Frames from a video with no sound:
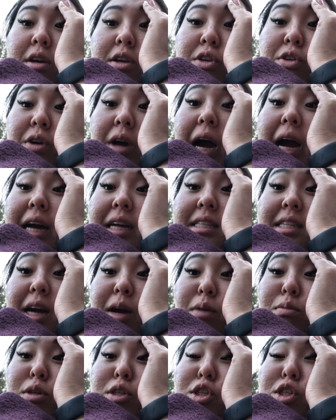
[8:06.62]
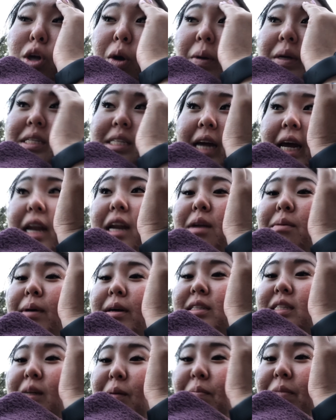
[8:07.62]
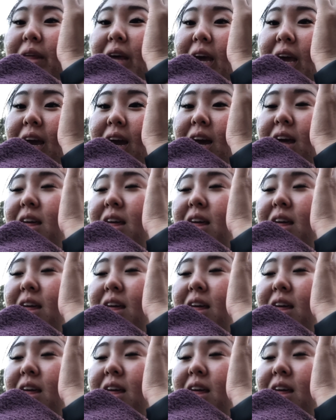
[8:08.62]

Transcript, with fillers: You guys, I was so excited about something